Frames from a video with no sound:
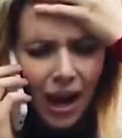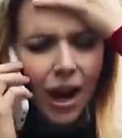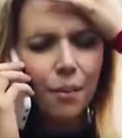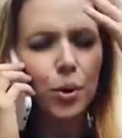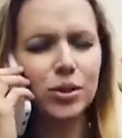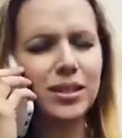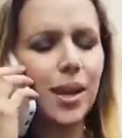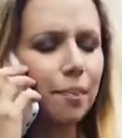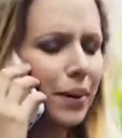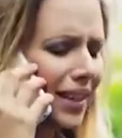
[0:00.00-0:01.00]
an
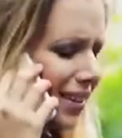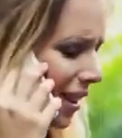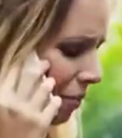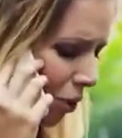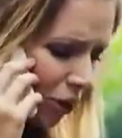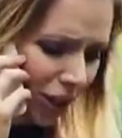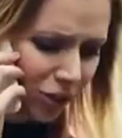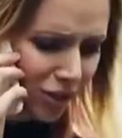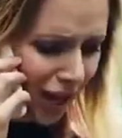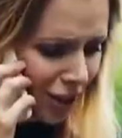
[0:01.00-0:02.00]
accident, just dealing
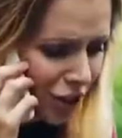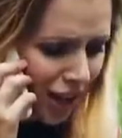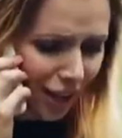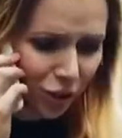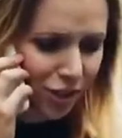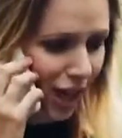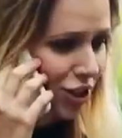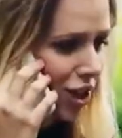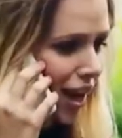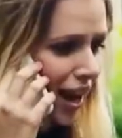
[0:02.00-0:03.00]
with the insurance
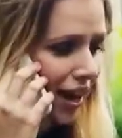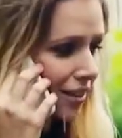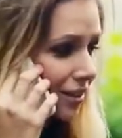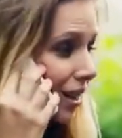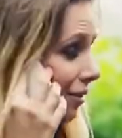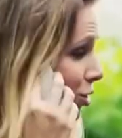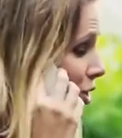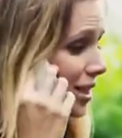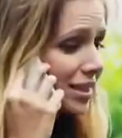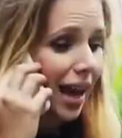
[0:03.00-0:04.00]
company, whether it's
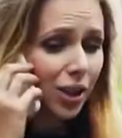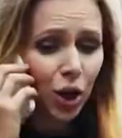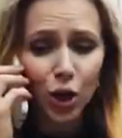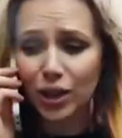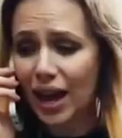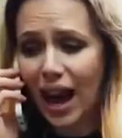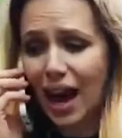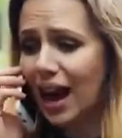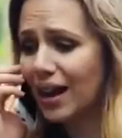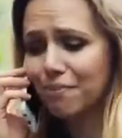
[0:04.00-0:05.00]
my own or
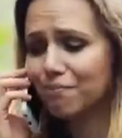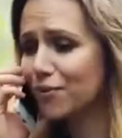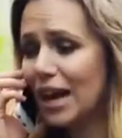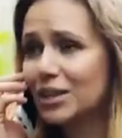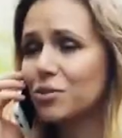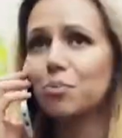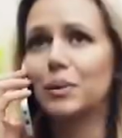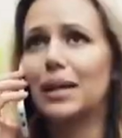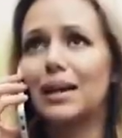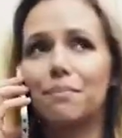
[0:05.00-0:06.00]
theirs,
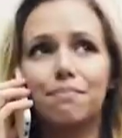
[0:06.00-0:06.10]
makes me